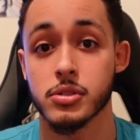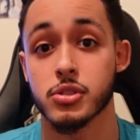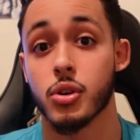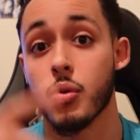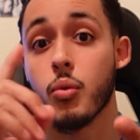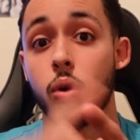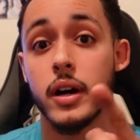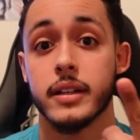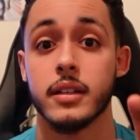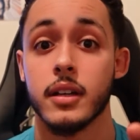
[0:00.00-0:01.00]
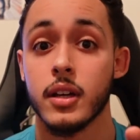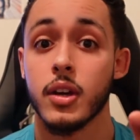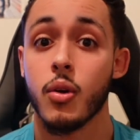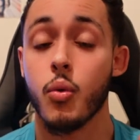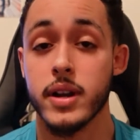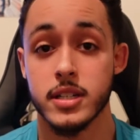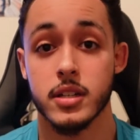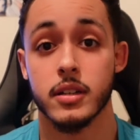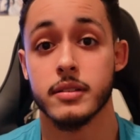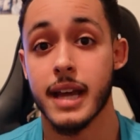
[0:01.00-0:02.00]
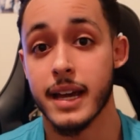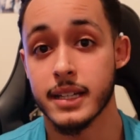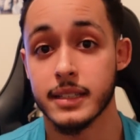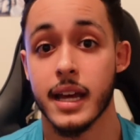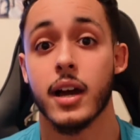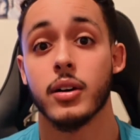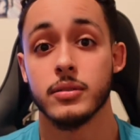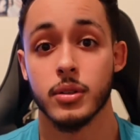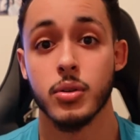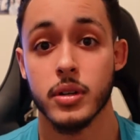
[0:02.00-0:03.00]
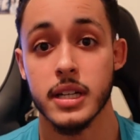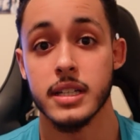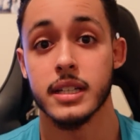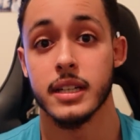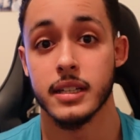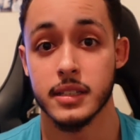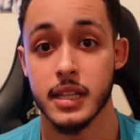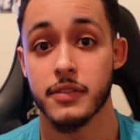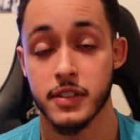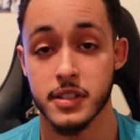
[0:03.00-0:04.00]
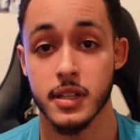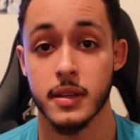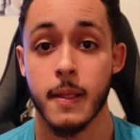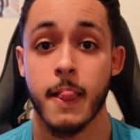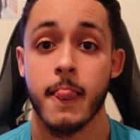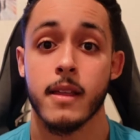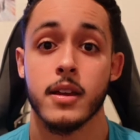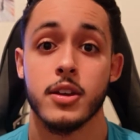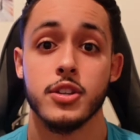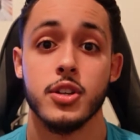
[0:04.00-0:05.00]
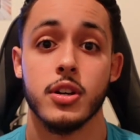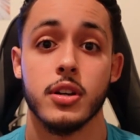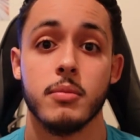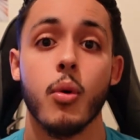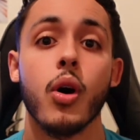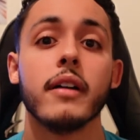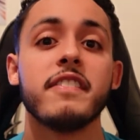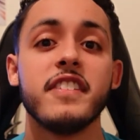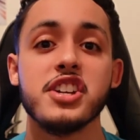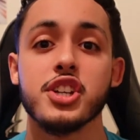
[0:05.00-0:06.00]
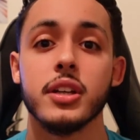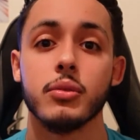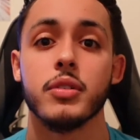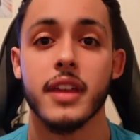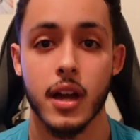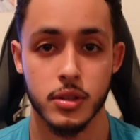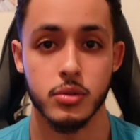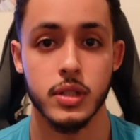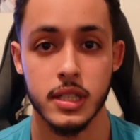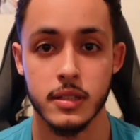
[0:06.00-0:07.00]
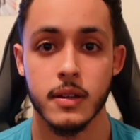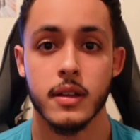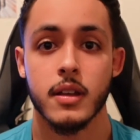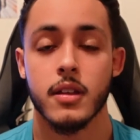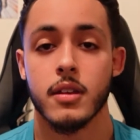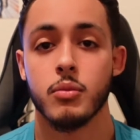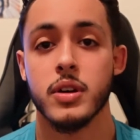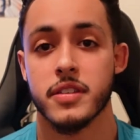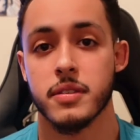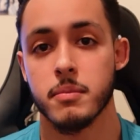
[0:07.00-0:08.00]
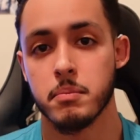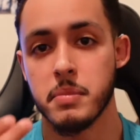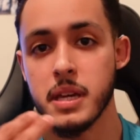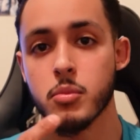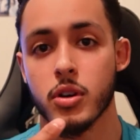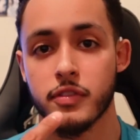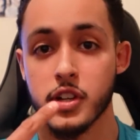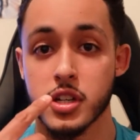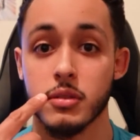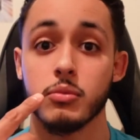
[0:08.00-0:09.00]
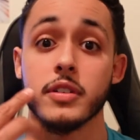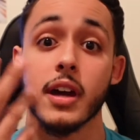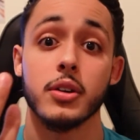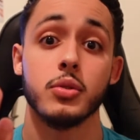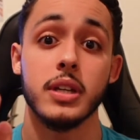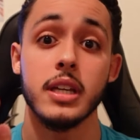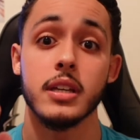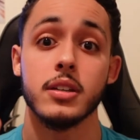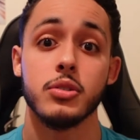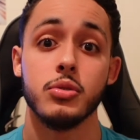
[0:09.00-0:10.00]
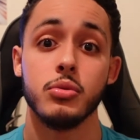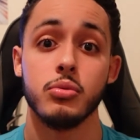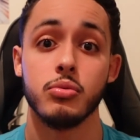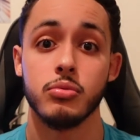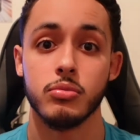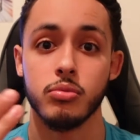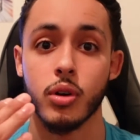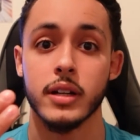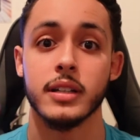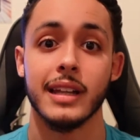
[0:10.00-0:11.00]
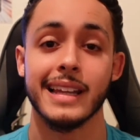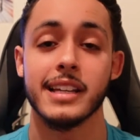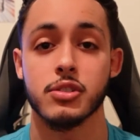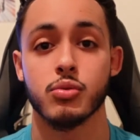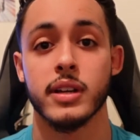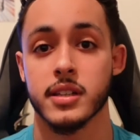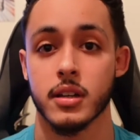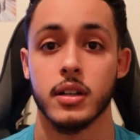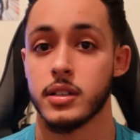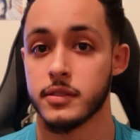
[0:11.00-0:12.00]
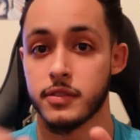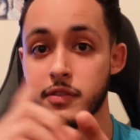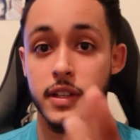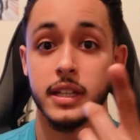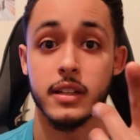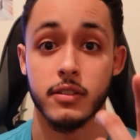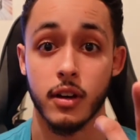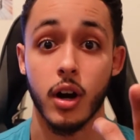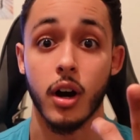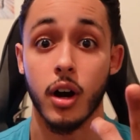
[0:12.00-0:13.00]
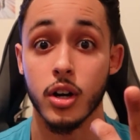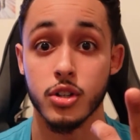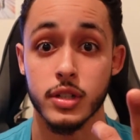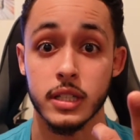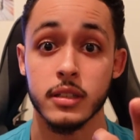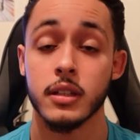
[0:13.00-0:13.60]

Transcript: So one, when you're dieting down or eating in a deficit, you're more efficient with how you eat. With being more efficient with how you eat, you run less risk of feeling hungry.